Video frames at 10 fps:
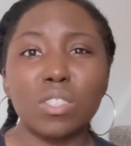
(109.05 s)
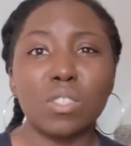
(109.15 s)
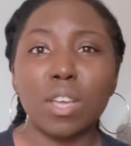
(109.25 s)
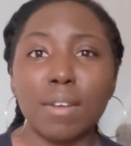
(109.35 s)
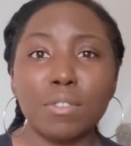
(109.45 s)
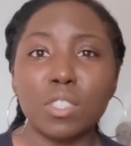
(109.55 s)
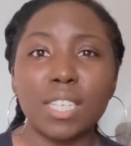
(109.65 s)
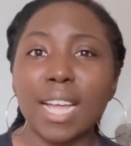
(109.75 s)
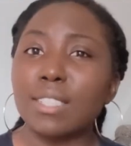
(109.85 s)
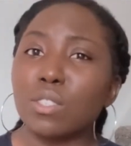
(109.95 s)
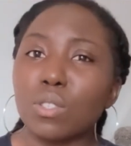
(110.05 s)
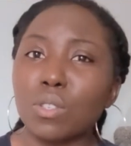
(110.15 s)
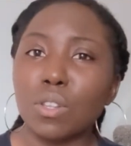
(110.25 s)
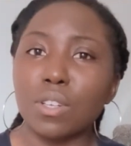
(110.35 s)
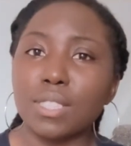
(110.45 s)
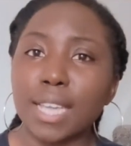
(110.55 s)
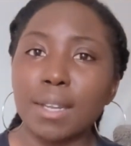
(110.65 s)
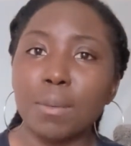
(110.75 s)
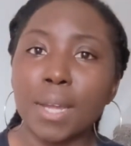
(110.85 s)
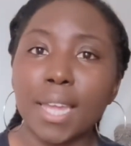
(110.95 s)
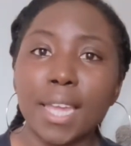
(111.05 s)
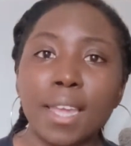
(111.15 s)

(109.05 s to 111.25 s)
So I've just cancelled those anyway.